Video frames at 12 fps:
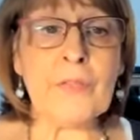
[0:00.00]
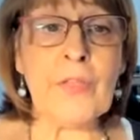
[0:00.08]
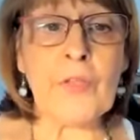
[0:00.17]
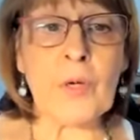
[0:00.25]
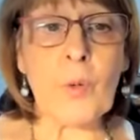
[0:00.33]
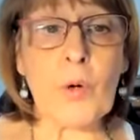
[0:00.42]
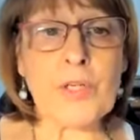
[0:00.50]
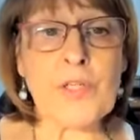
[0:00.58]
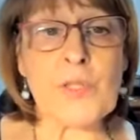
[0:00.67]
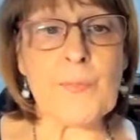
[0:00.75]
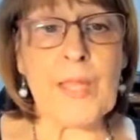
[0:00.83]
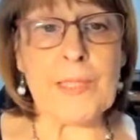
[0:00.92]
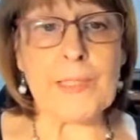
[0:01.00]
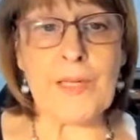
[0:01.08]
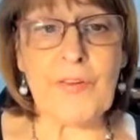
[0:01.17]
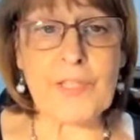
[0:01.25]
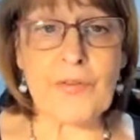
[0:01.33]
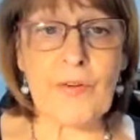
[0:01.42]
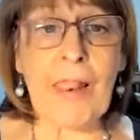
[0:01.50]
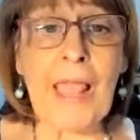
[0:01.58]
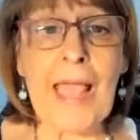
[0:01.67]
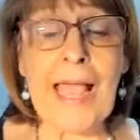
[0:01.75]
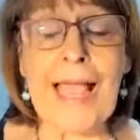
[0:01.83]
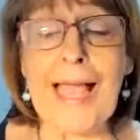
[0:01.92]
that the Lord speaks of Israel
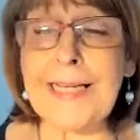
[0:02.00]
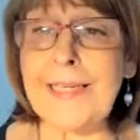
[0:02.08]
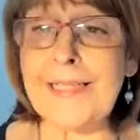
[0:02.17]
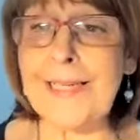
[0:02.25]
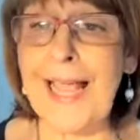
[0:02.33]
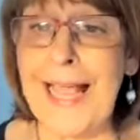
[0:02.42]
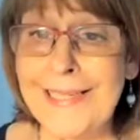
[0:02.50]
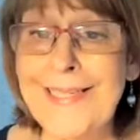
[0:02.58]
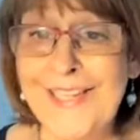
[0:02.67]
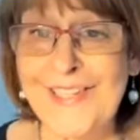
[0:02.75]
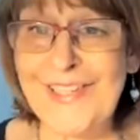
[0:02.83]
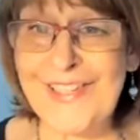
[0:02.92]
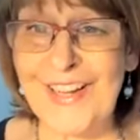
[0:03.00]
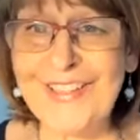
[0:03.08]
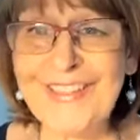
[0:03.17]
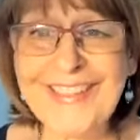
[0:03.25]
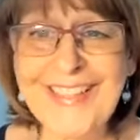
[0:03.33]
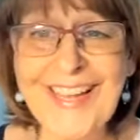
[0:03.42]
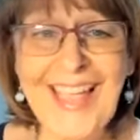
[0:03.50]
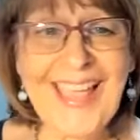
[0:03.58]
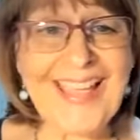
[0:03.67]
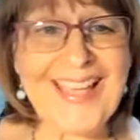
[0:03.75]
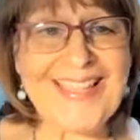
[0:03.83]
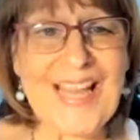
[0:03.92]
his, as his son
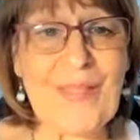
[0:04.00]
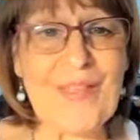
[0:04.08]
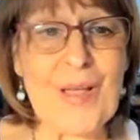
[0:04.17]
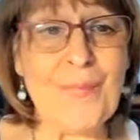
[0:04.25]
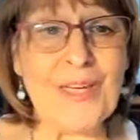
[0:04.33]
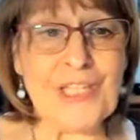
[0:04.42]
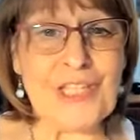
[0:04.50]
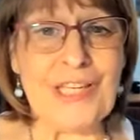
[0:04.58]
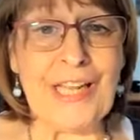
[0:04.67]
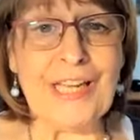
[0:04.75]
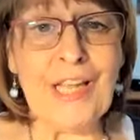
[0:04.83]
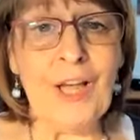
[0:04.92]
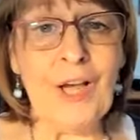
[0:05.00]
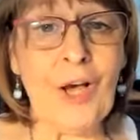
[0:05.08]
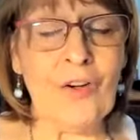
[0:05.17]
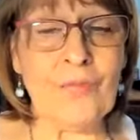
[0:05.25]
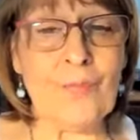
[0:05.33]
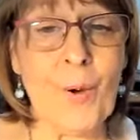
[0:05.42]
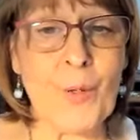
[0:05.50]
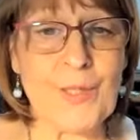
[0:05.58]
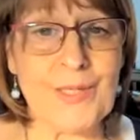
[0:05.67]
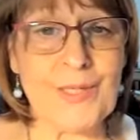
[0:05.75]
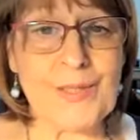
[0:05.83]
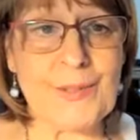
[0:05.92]
is at the commissioning of
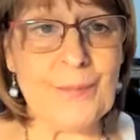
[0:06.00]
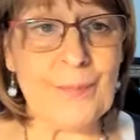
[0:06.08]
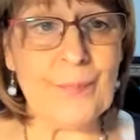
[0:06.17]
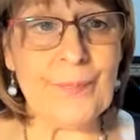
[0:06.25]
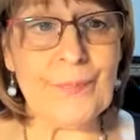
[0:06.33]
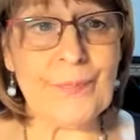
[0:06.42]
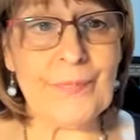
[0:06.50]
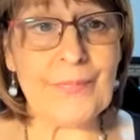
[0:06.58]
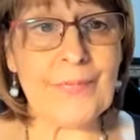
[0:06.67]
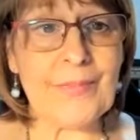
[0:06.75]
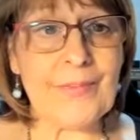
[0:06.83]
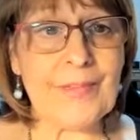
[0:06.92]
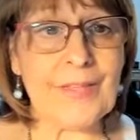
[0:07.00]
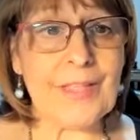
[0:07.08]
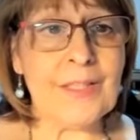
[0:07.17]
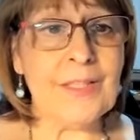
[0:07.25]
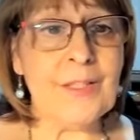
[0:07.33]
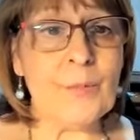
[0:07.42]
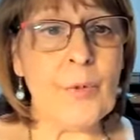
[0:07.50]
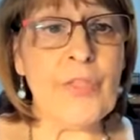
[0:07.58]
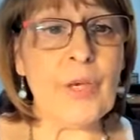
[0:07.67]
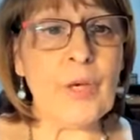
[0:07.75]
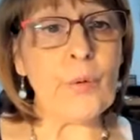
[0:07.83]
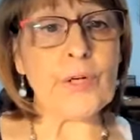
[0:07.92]
Moses. When
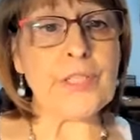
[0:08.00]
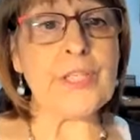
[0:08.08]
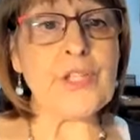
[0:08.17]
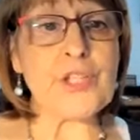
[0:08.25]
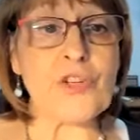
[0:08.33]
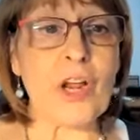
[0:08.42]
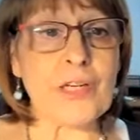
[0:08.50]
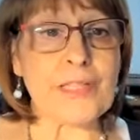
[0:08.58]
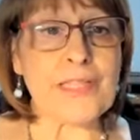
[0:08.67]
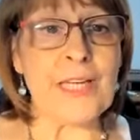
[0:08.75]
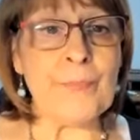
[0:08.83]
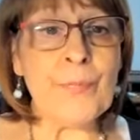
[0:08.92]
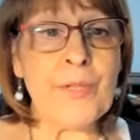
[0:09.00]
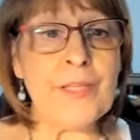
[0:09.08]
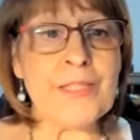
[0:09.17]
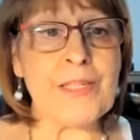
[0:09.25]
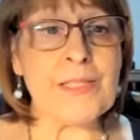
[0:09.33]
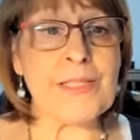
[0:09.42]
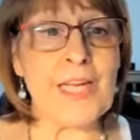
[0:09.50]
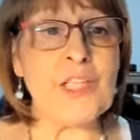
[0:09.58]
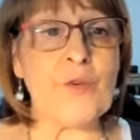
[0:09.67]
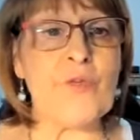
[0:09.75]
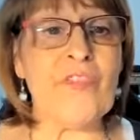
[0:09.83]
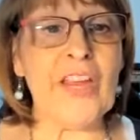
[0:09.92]
the Lord instructs him to say
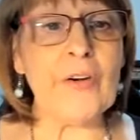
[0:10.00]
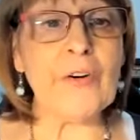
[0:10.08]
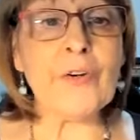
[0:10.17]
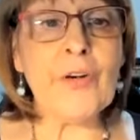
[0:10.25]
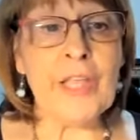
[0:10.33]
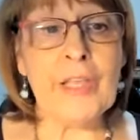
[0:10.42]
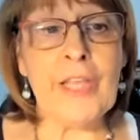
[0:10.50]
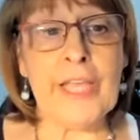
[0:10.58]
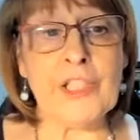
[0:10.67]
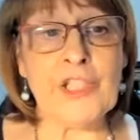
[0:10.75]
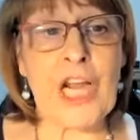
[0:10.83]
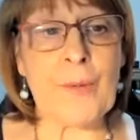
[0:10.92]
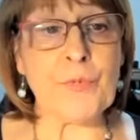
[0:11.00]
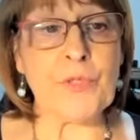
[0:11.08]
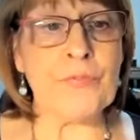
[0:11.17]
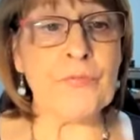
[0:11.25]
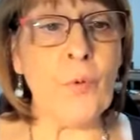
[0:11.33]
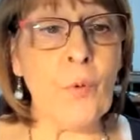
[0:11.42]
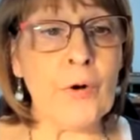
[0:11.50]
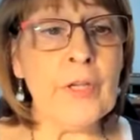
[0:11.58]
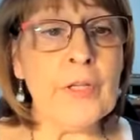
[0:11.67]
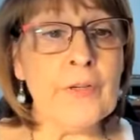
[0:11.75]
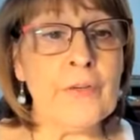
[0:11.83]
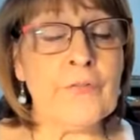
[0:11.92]
to Pharaoh in chapter 4
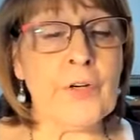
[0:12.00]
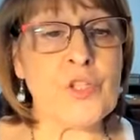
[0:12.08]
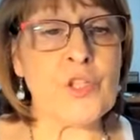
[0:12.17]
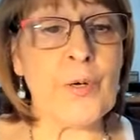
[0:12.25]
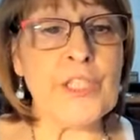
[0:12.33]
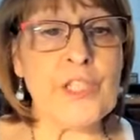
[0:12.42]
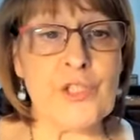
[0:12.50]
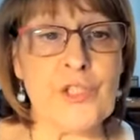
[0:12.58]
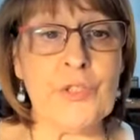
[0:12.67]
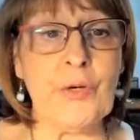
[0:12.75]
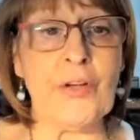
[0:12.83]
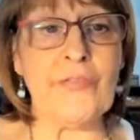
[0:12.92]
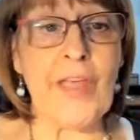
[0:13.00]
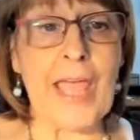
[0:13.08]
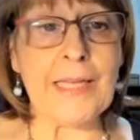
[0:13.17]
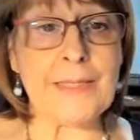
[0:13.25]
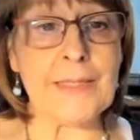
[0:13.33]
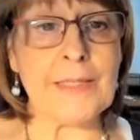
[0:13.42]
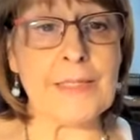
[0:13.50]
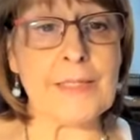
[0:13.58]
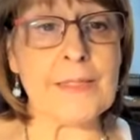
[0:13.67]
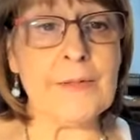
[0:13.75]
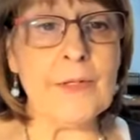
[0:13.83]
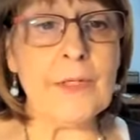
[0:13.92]
verse 22 of
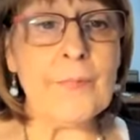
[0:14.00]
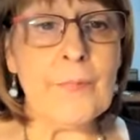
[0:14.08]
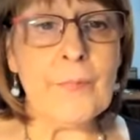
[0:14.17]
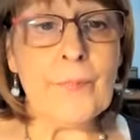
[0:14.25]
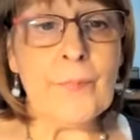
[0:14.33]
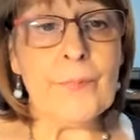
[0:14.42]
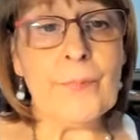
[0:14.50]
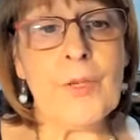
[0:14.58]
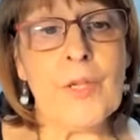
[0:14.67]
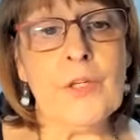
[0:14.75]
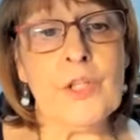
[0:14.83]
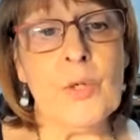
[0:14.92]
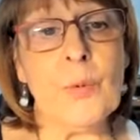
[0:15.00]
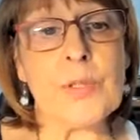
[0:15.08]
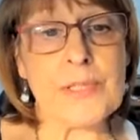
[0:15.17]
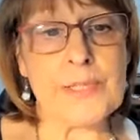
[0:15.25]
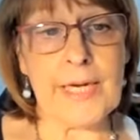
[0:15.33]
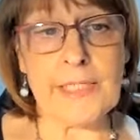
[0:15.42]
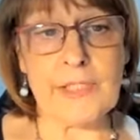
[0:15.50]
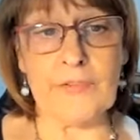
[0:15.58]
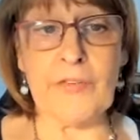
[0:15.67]
Exodus. You will say to